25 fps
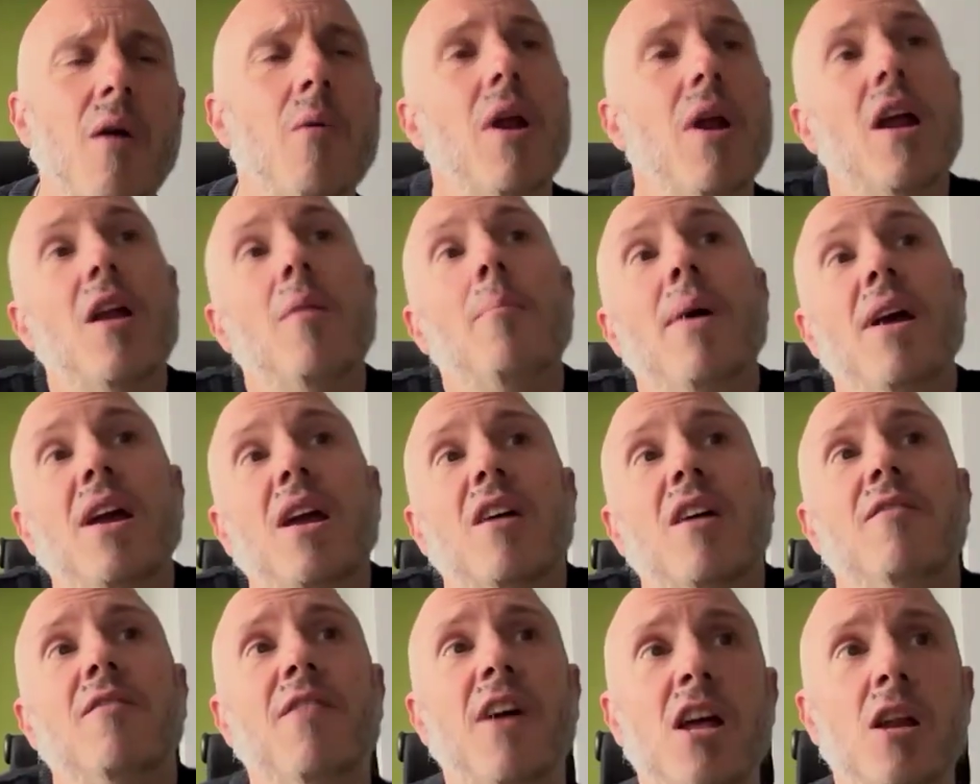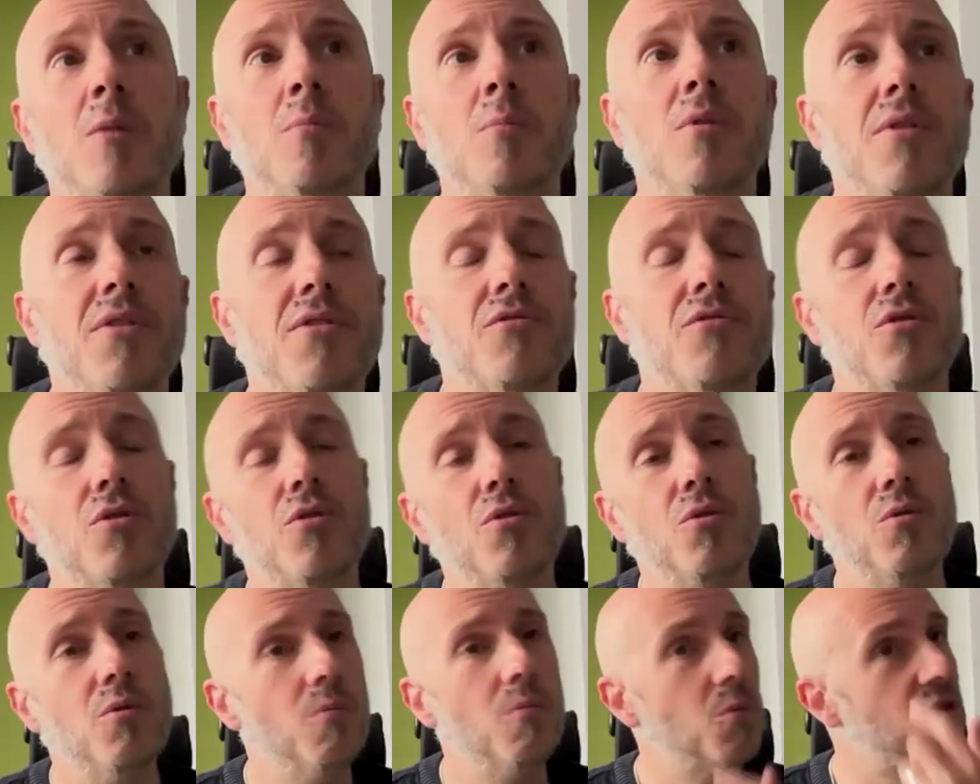I'll make it available
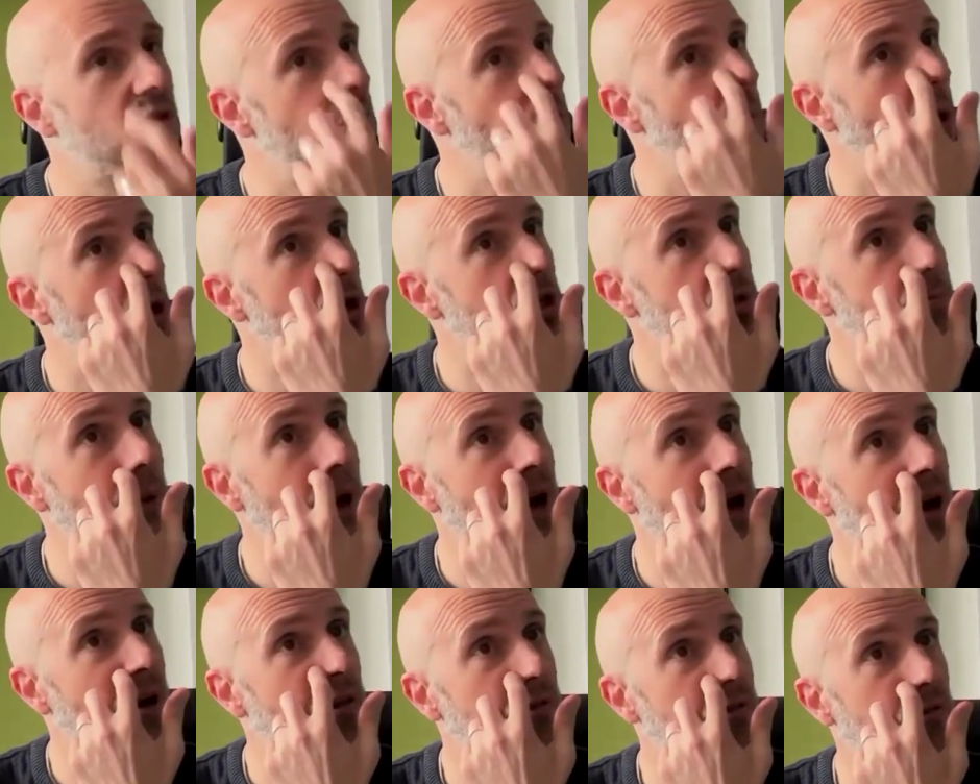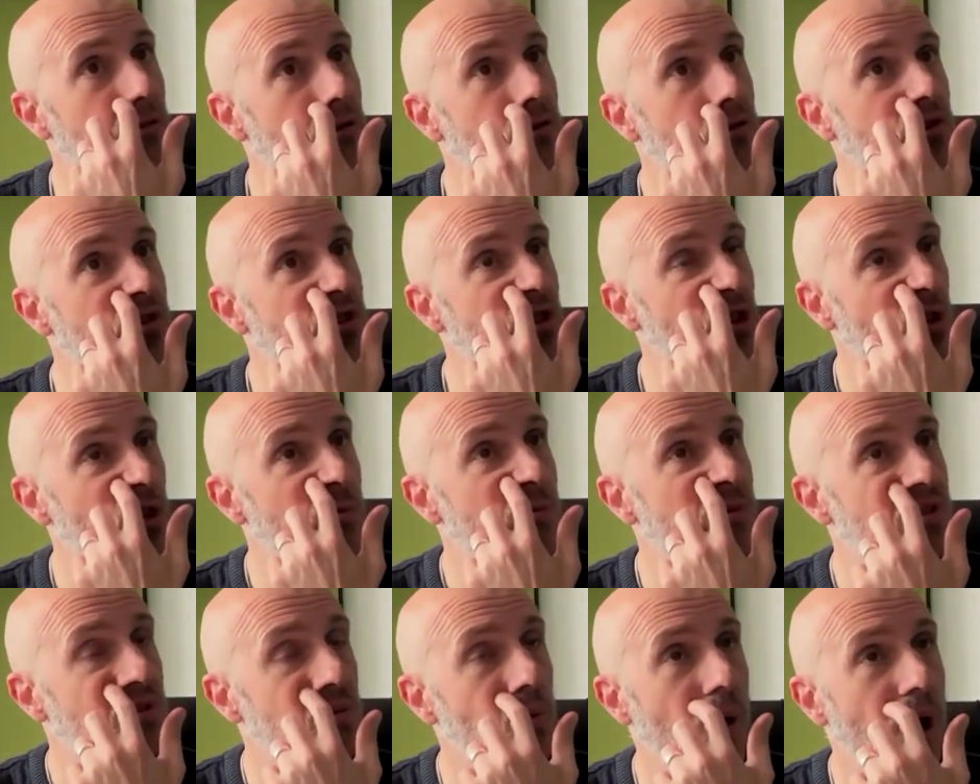through to watch back through
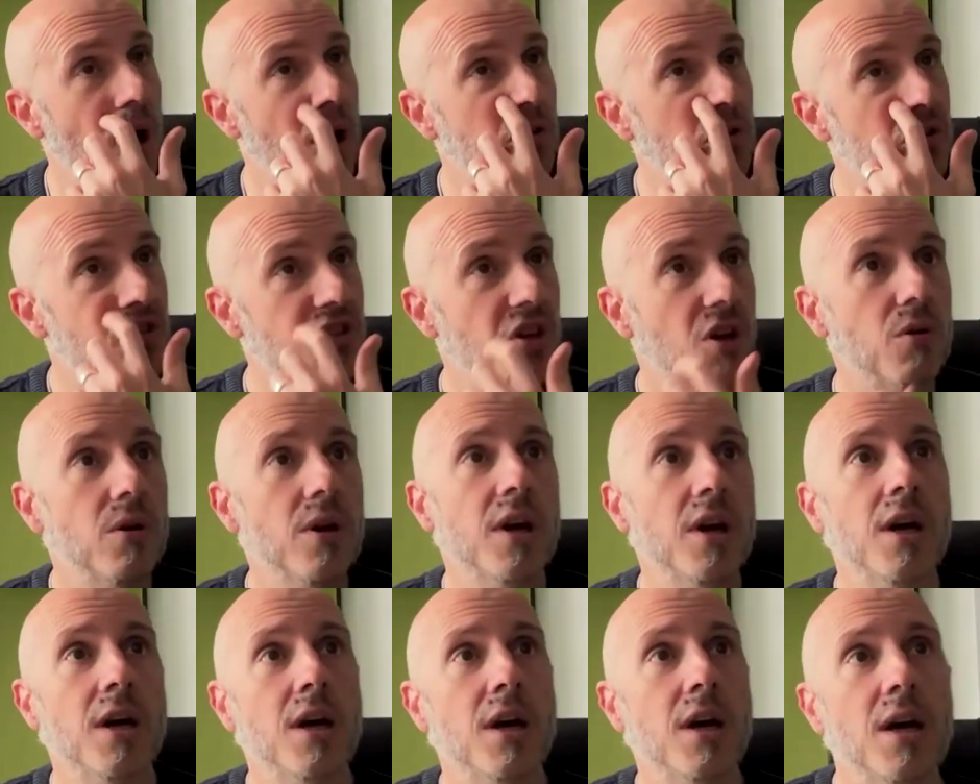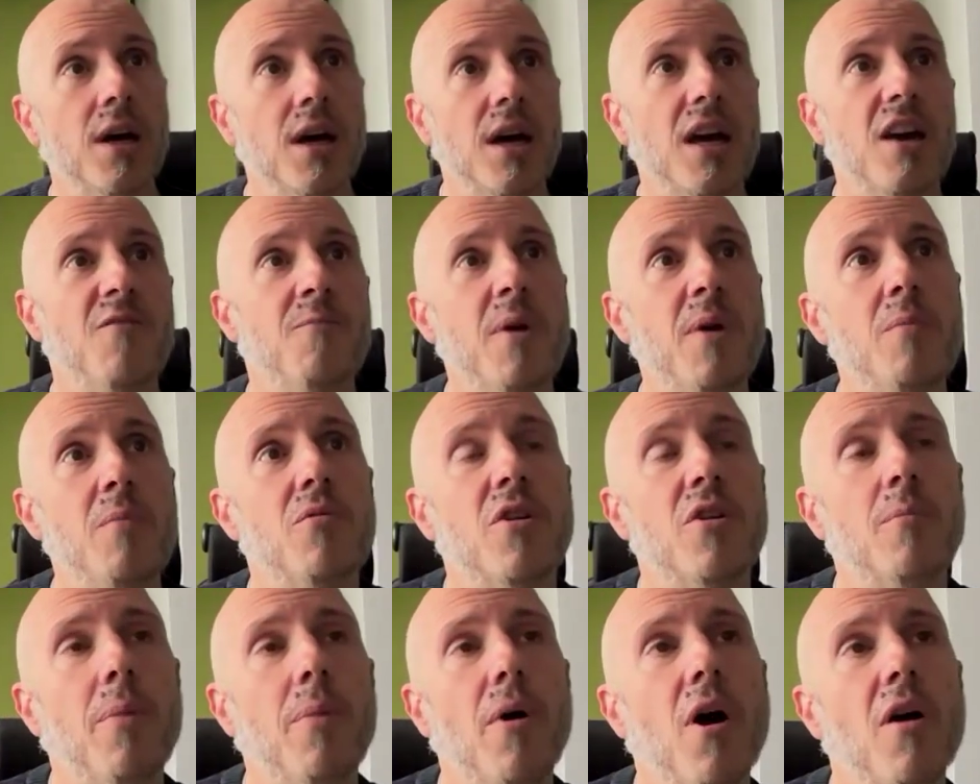Zoom as well. So if
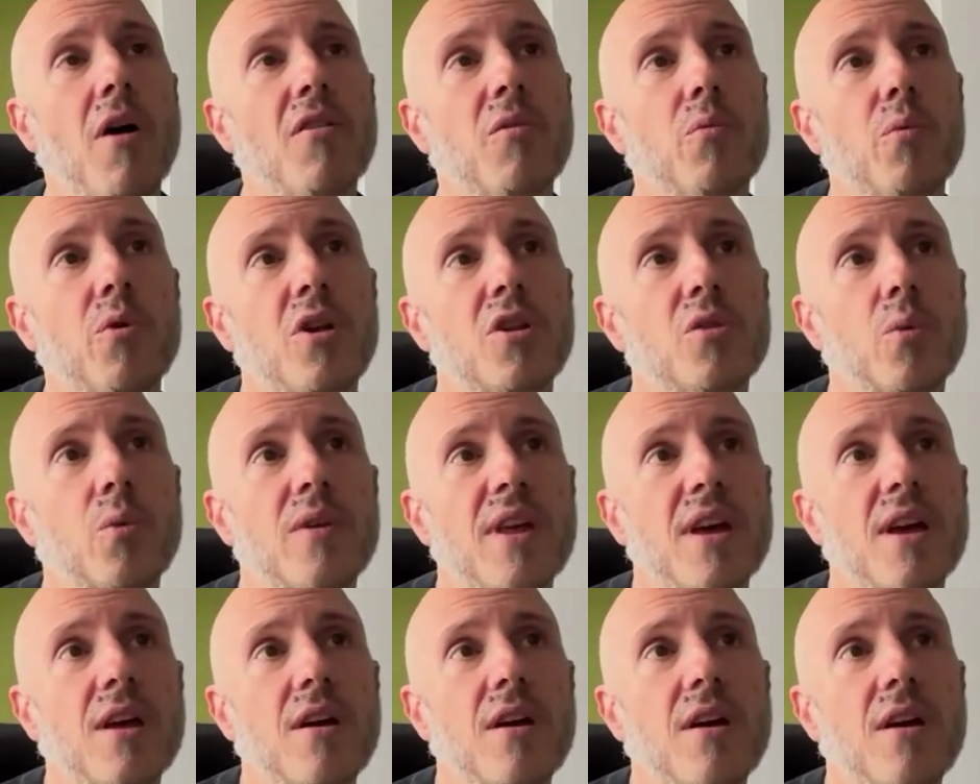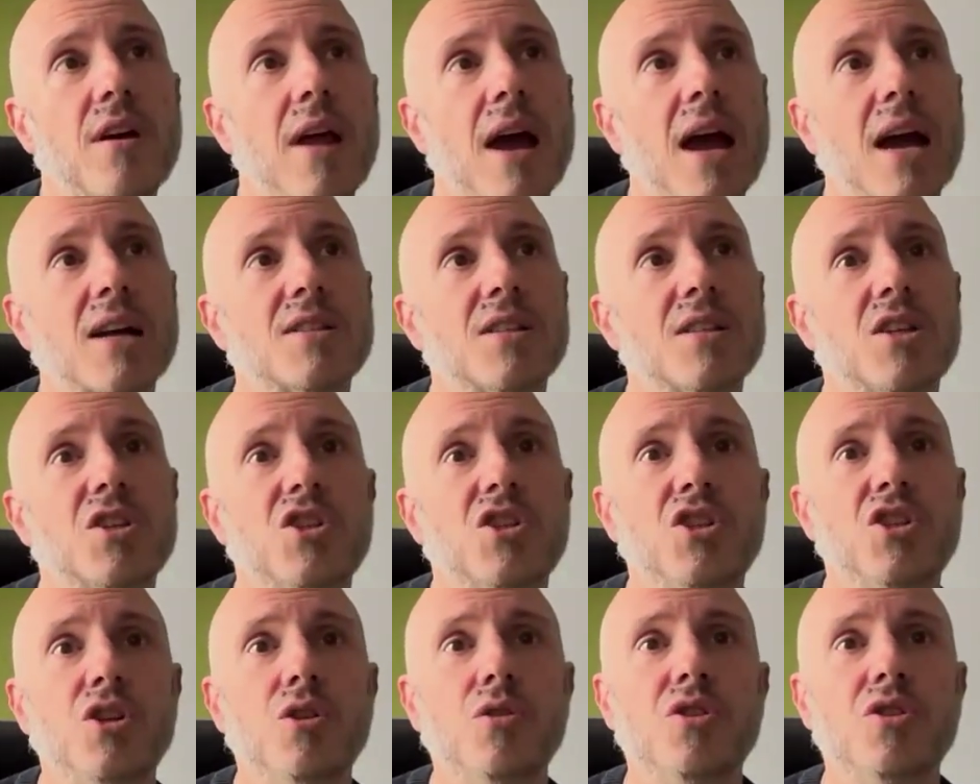people are in part of the world where they can't
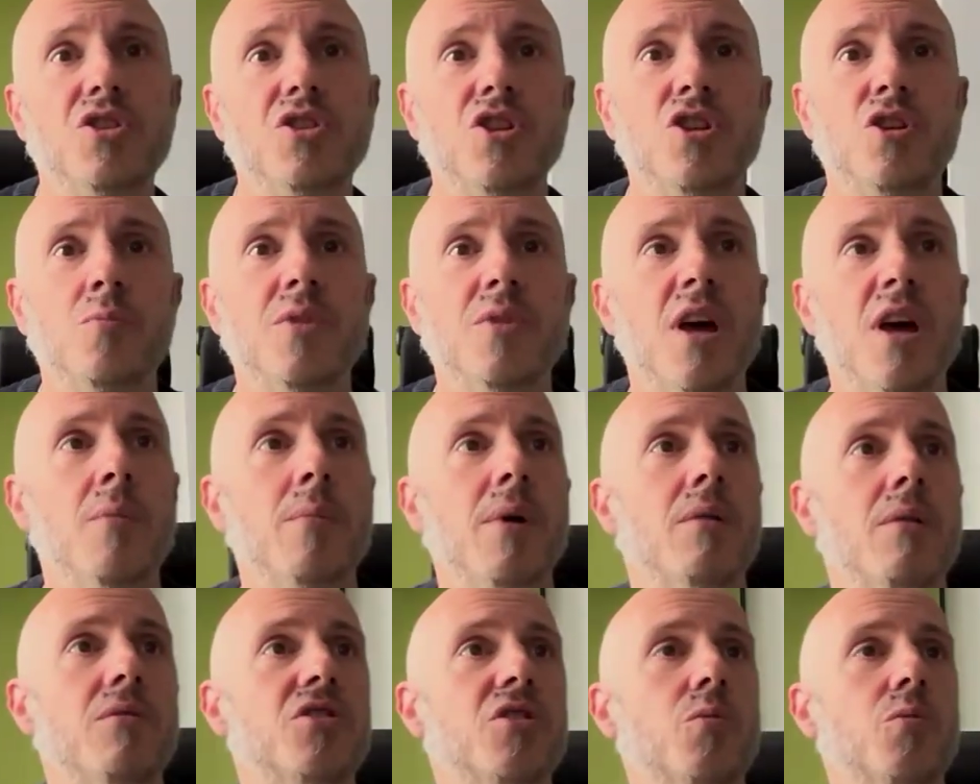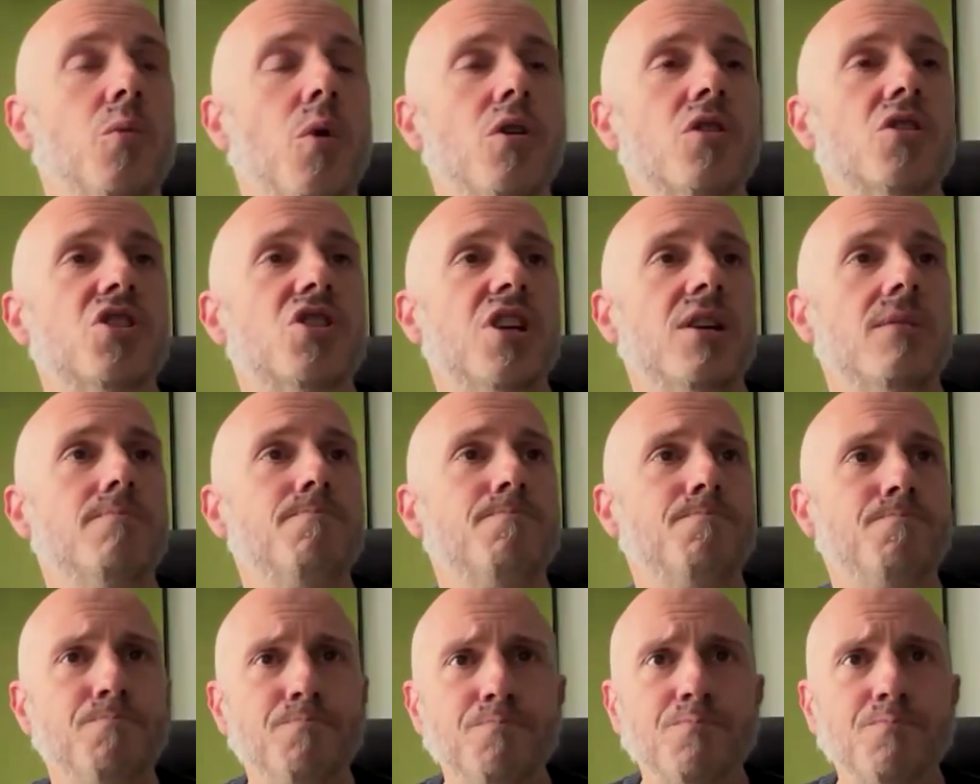access YouTube, they'll be able to watch it.